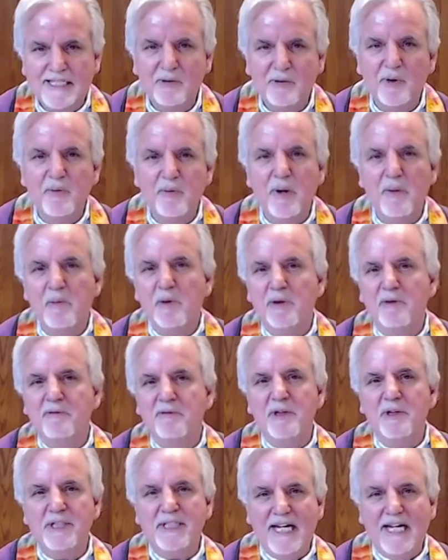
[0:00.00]
I still
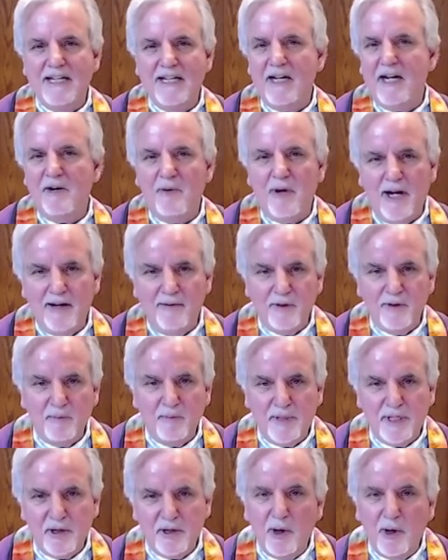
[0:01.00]
remember the first day I
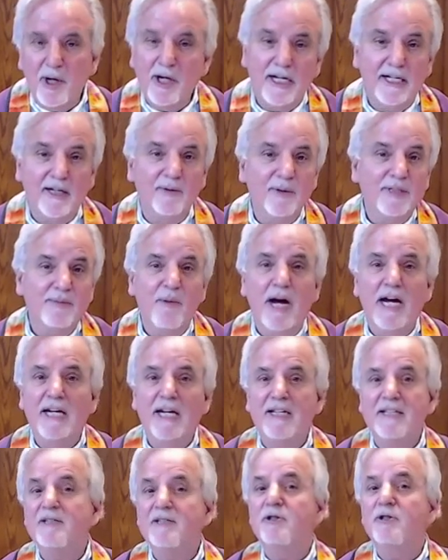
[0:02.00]
arrived in Peoria and it was
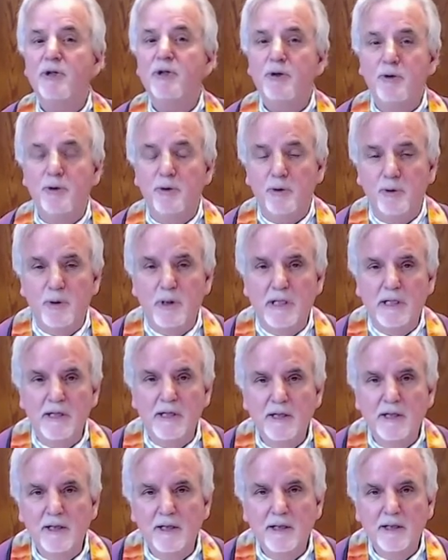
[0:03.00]
minus
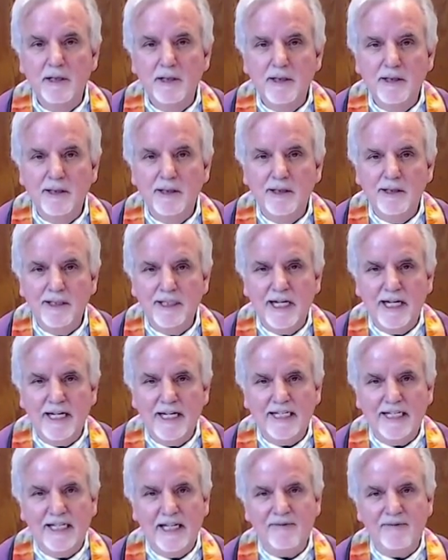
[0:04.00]
two,
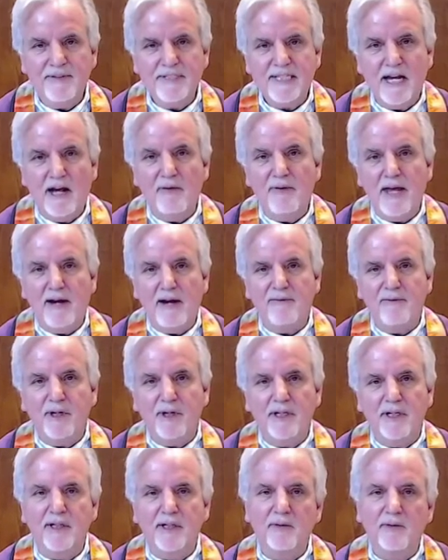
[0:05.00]
and I had left South
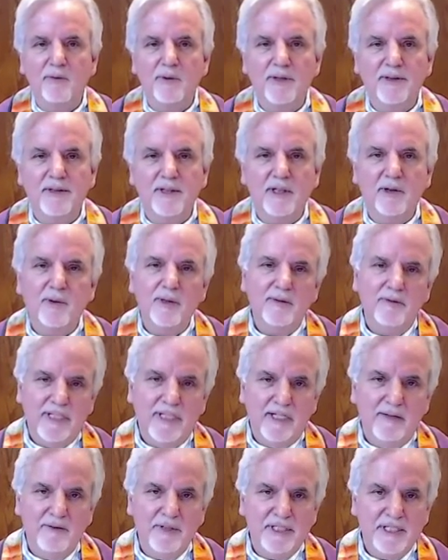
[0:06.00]
Africa with the
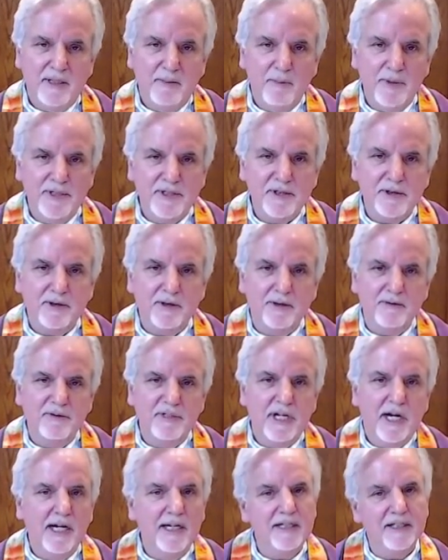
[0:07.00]
equivalent of a
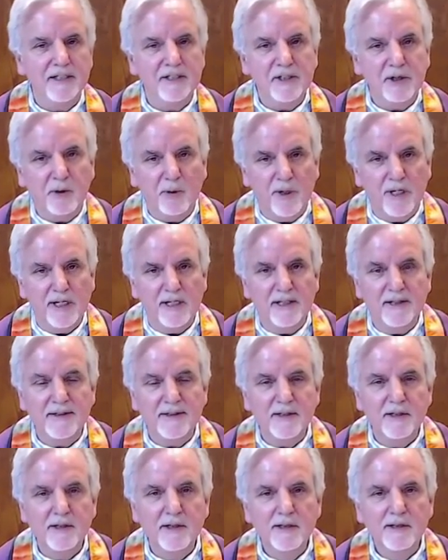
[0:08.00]
temperature of 90
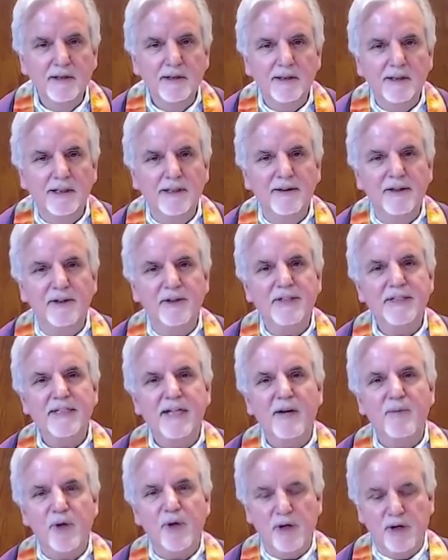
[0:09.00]
degrees in their
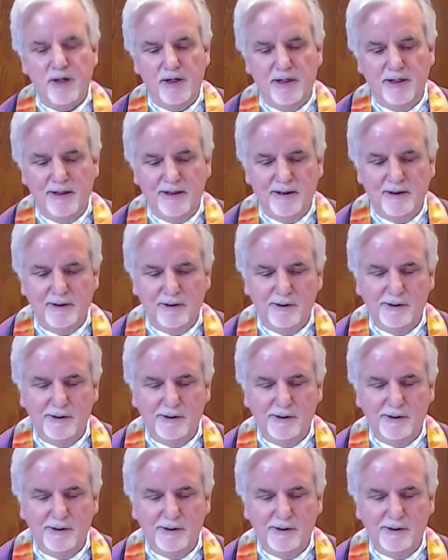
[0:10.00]
summer.